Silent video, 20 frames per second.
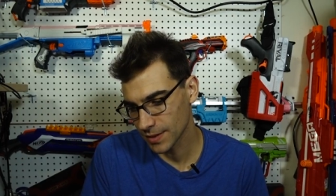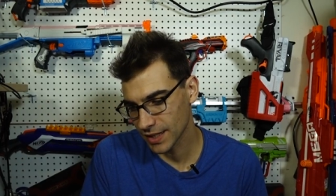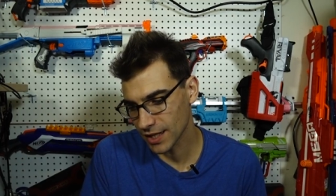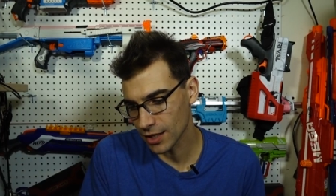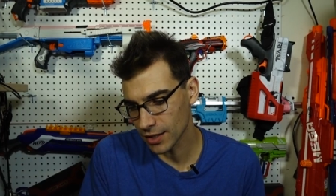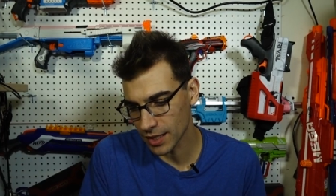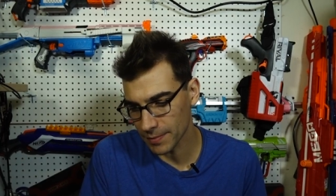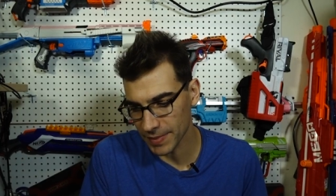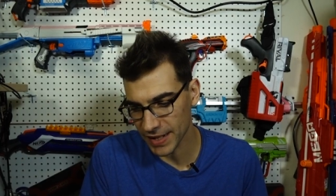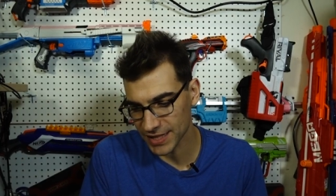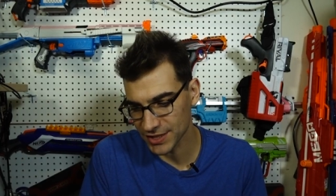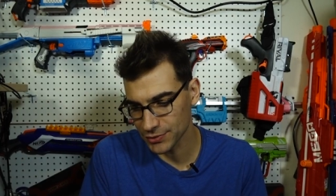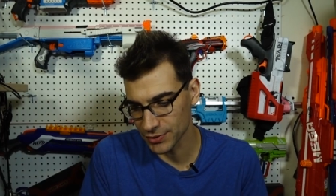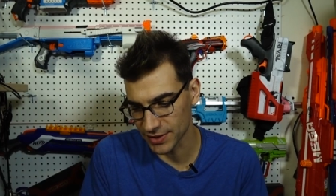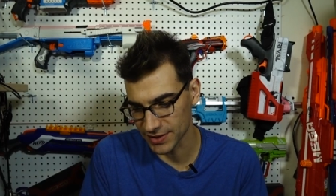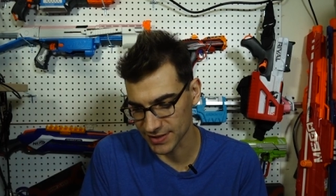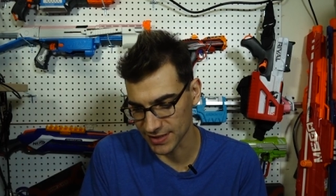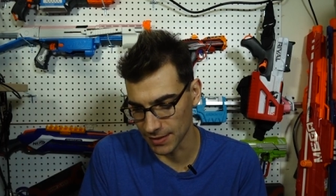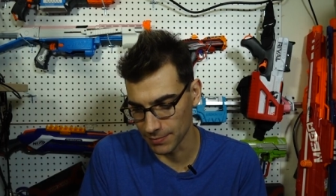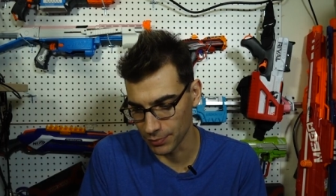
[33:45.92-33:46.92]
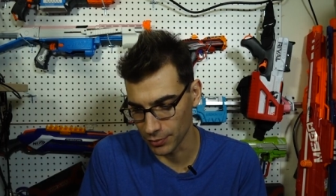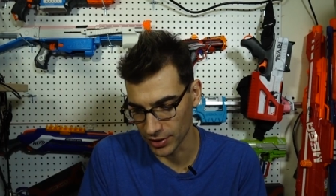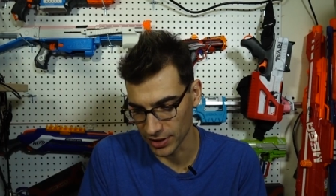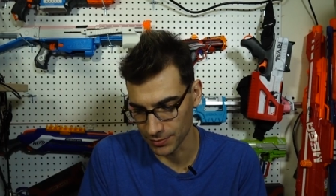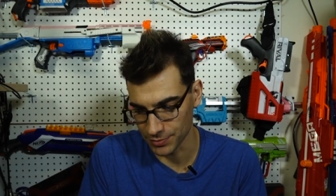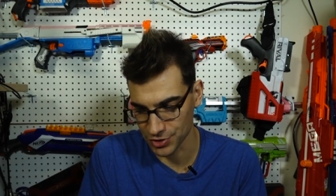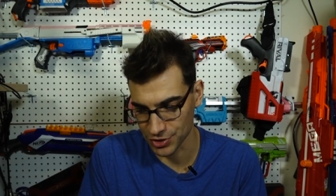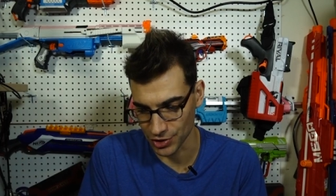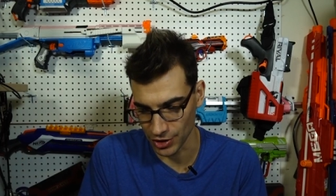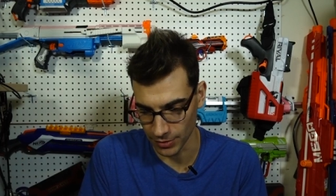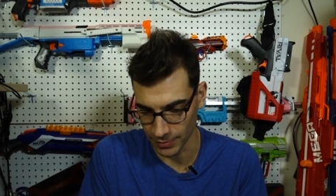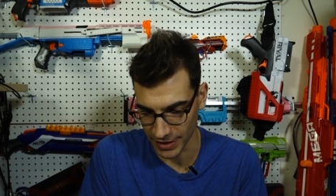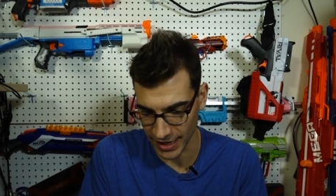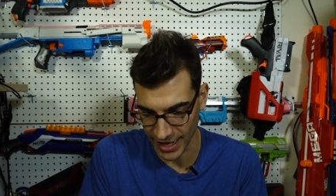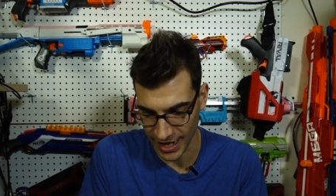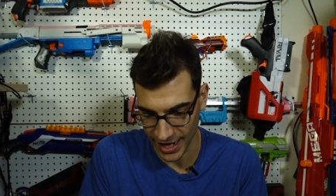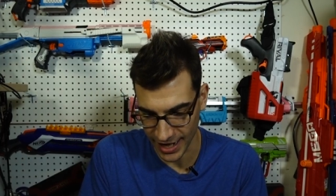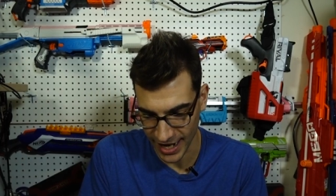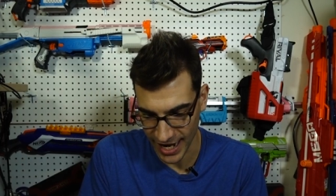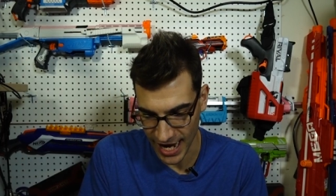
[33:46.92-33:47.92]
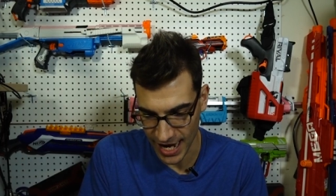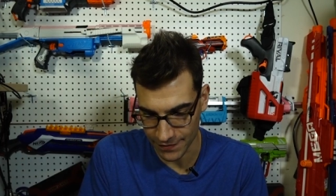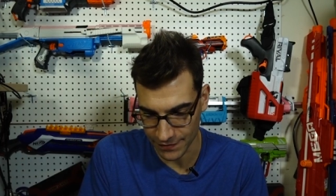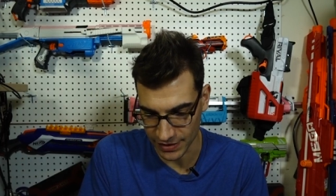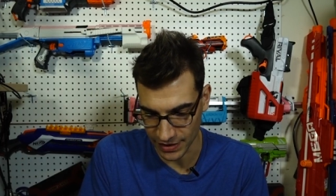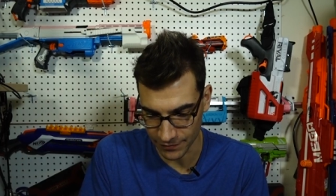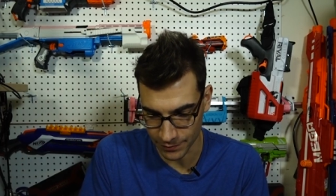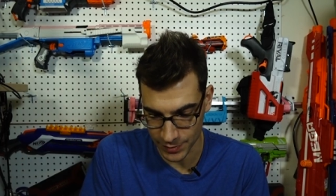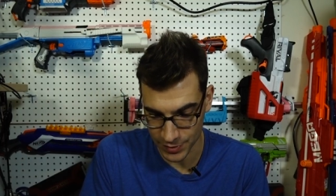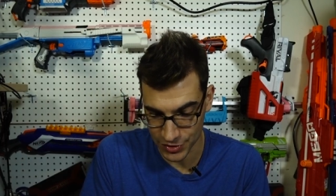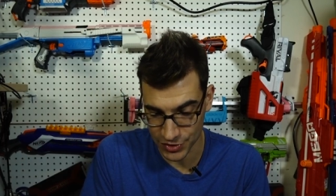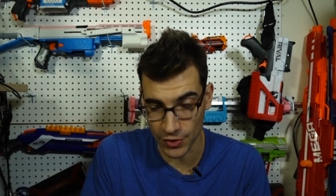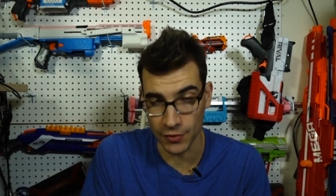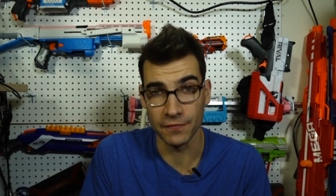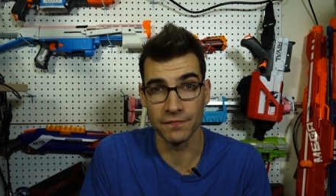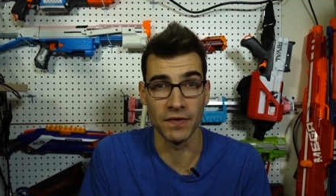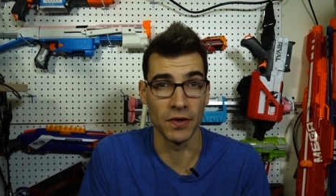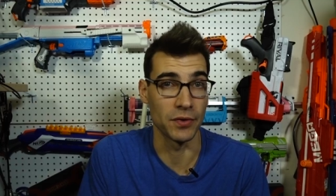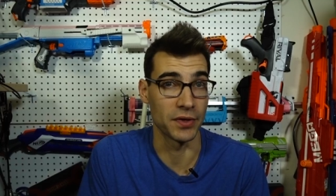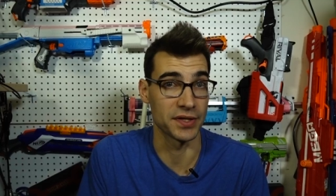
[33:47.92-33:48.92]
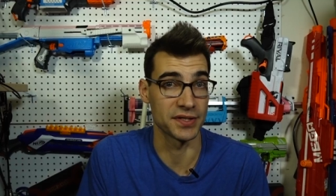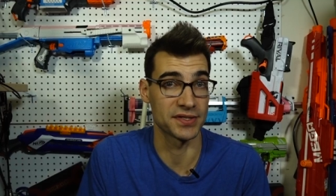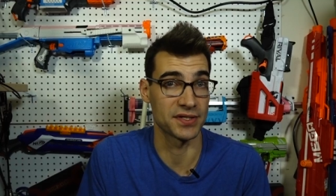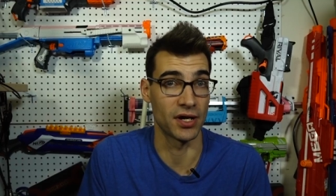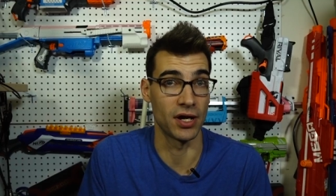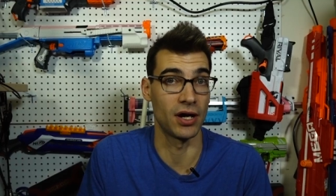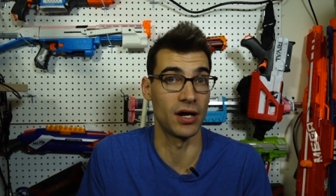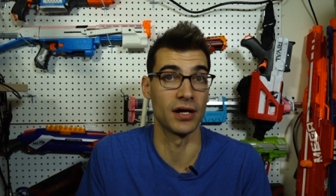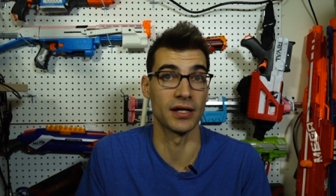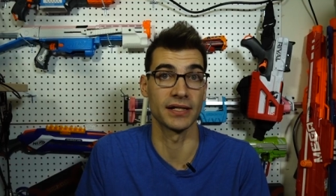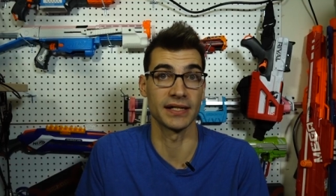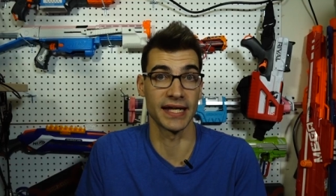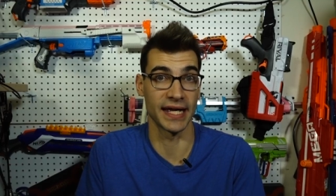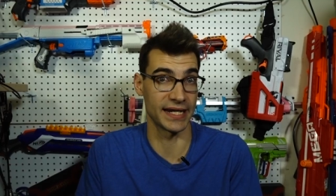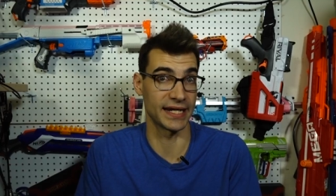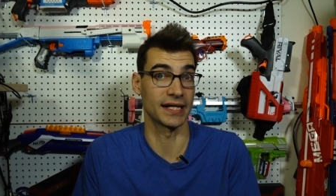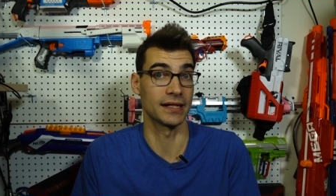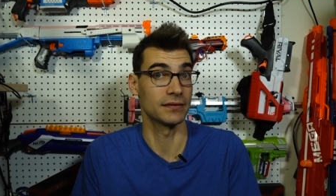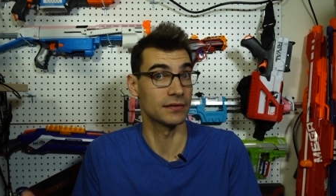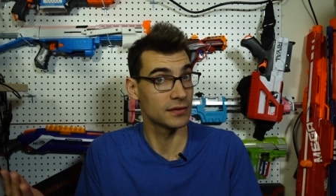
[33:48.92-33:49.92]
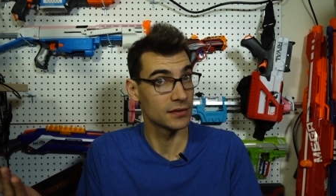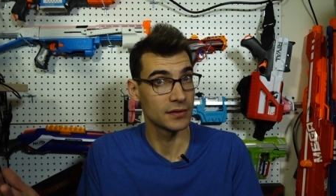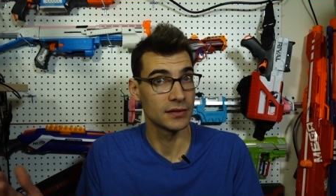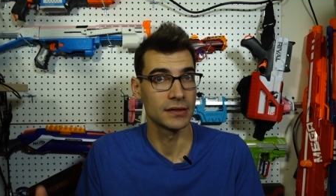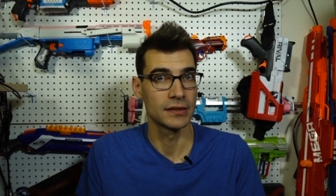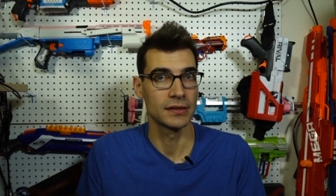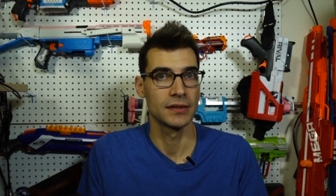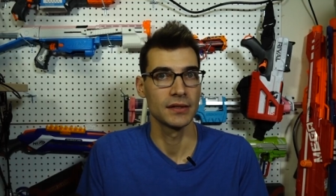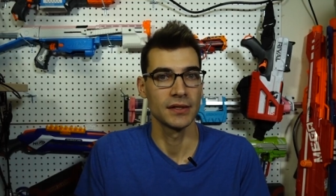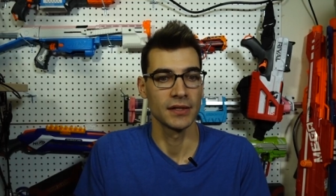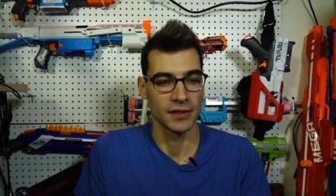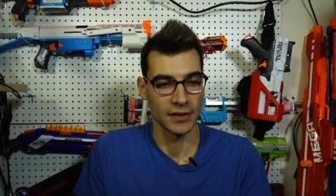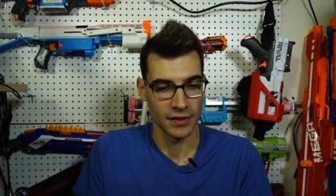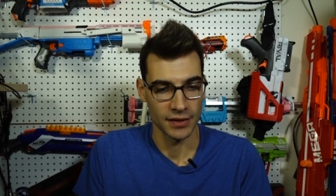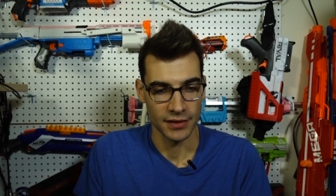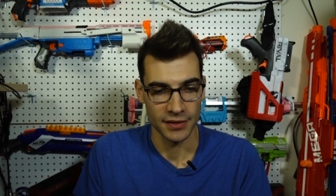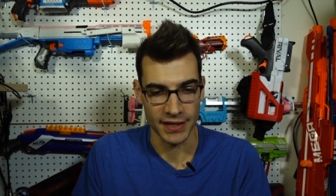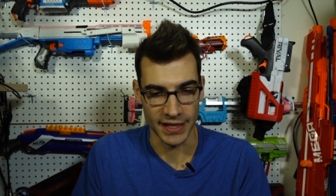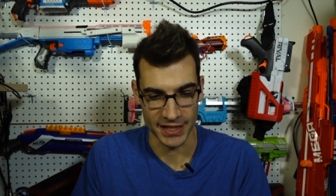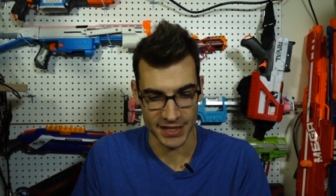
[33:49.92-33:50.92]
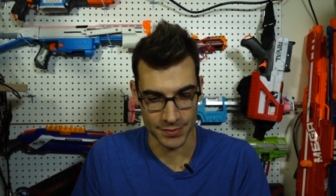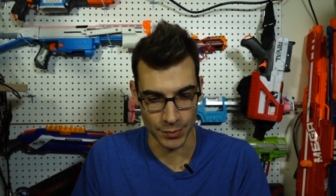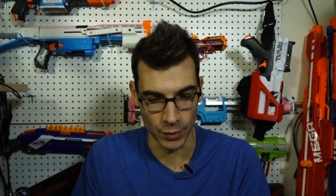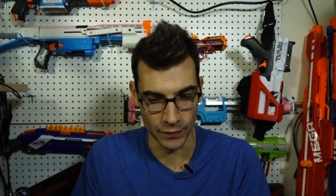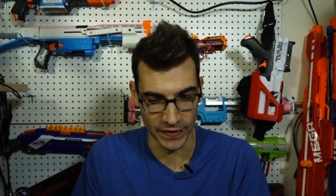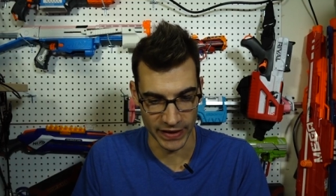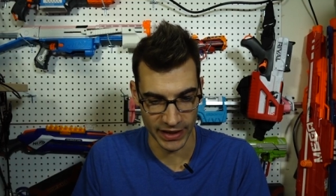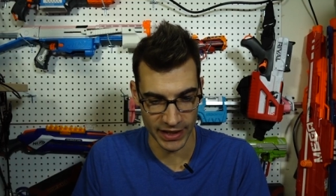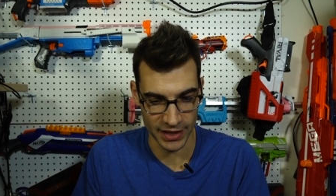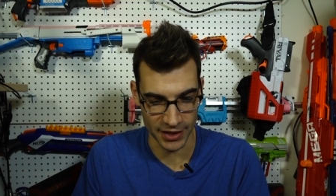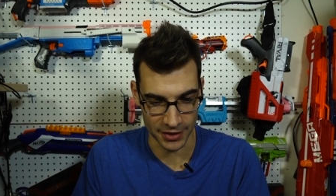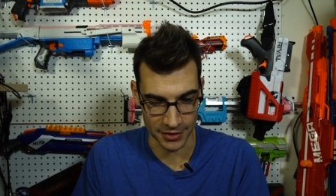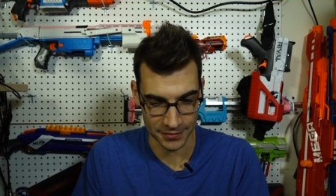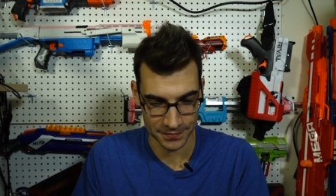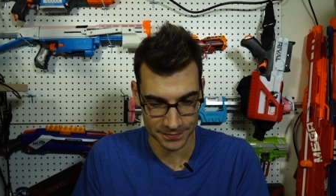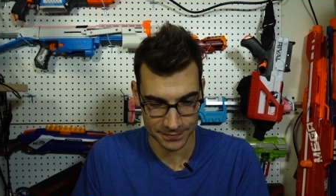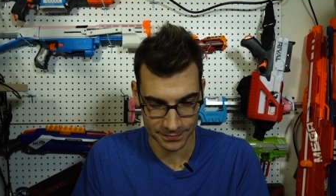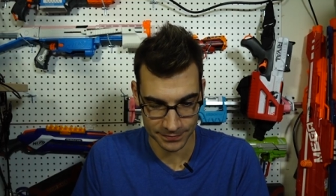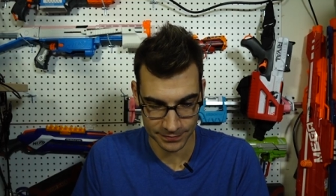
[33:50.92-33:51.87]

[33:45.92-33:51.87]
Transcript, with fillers: I'll get back to it at some point, I'm sure, but I, I haven't. I've been so focused on getting things moving here.